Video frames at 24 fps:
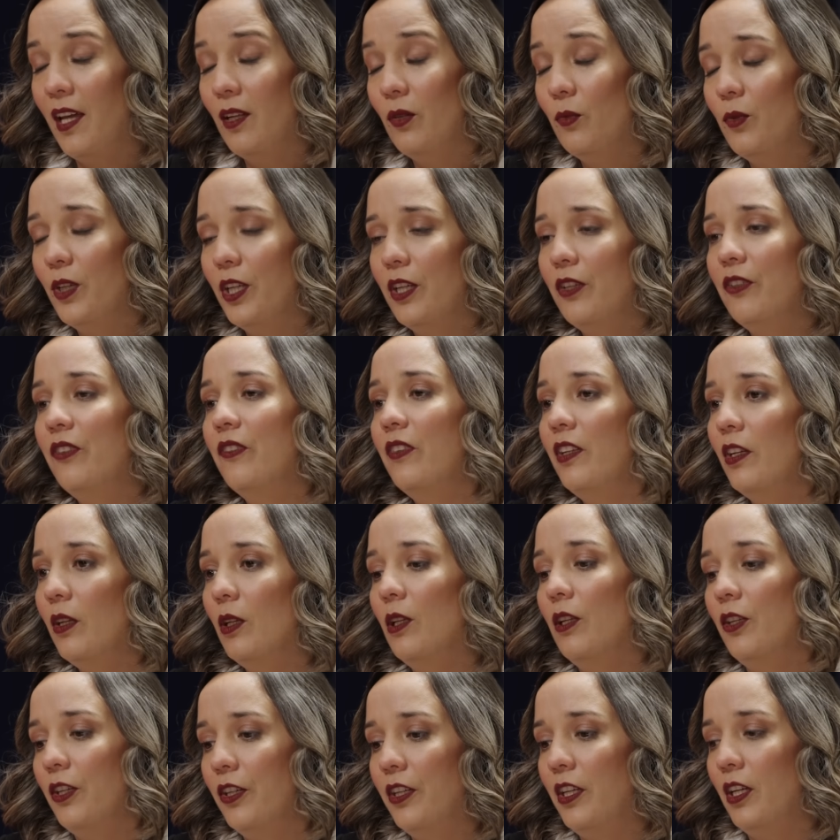And we are
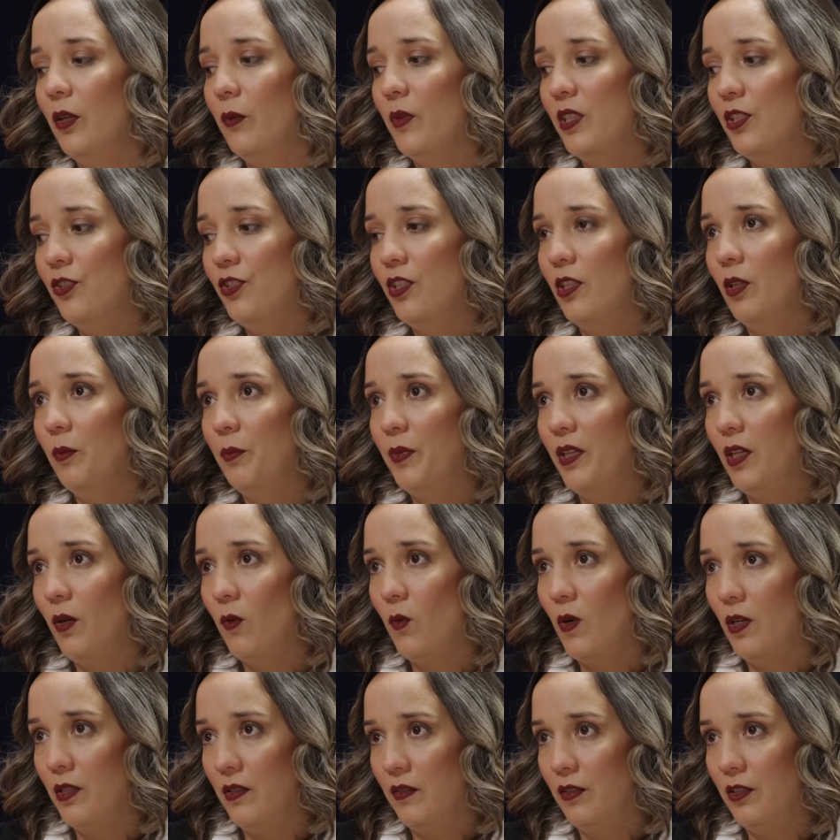still learning what G L P
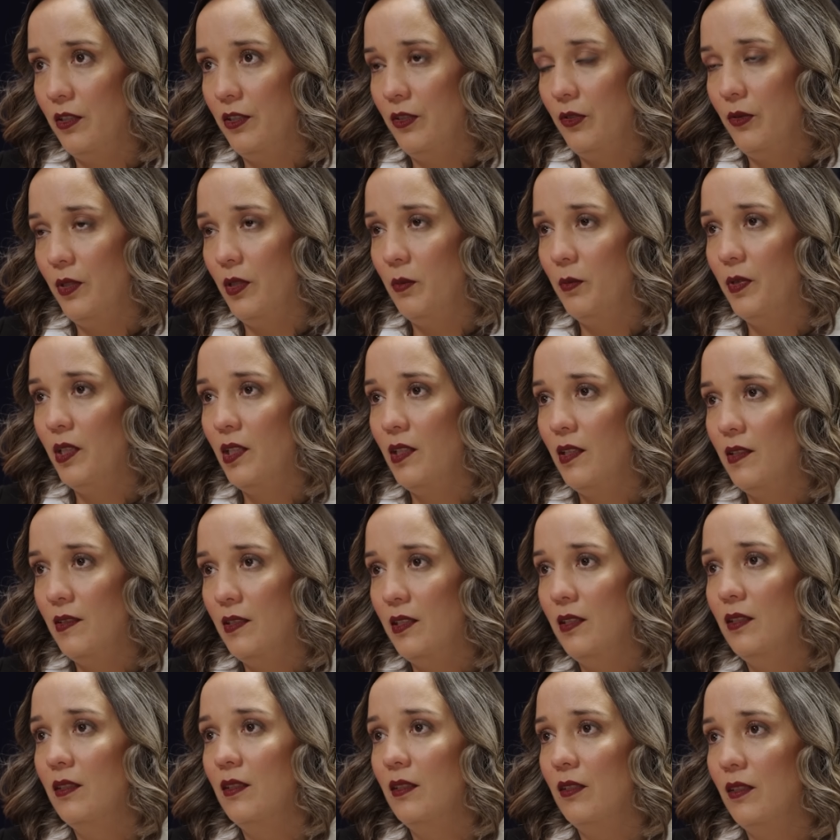ones are doing because
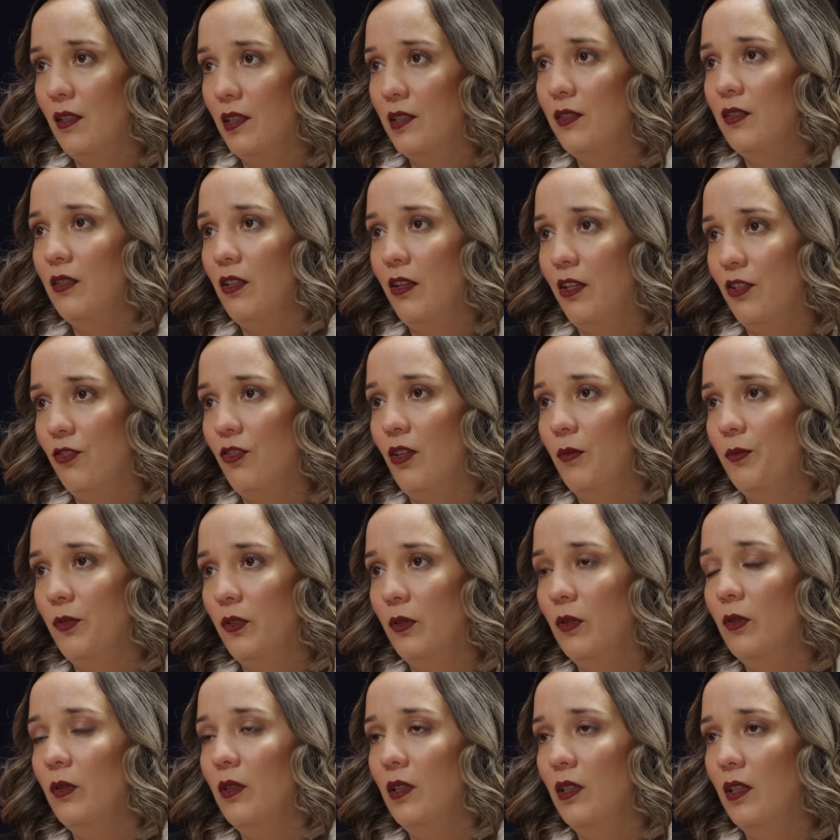it does touch
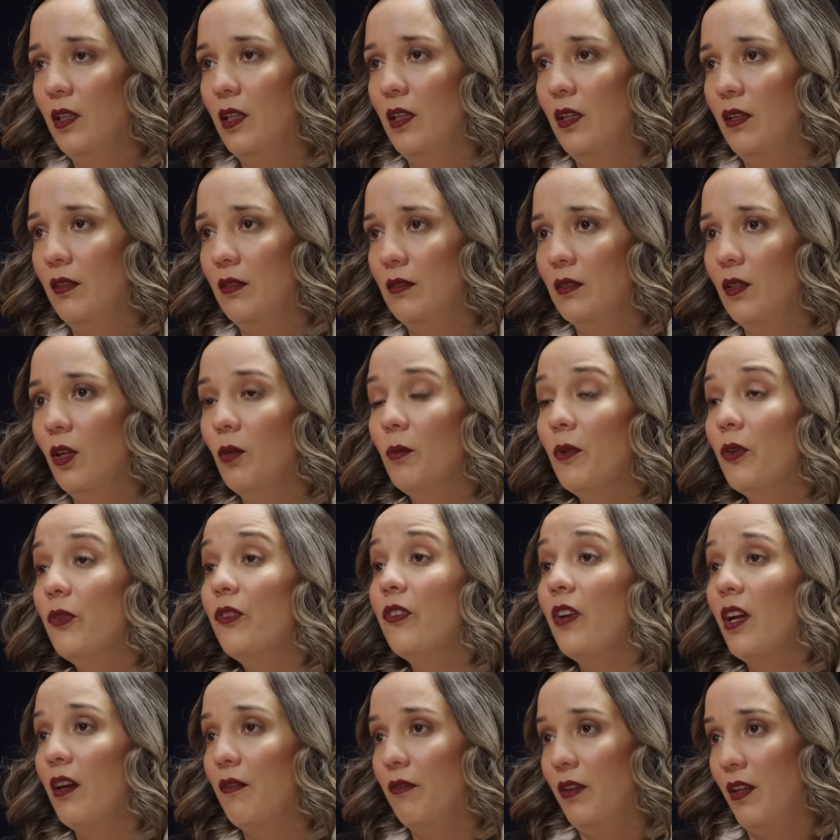absolutely
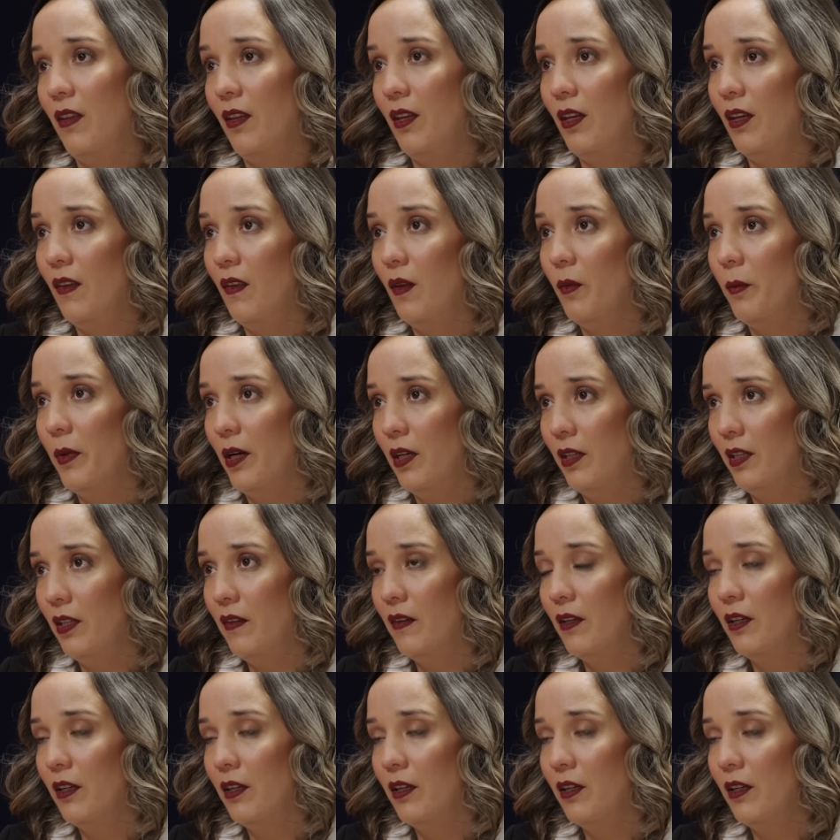almost everything in the body.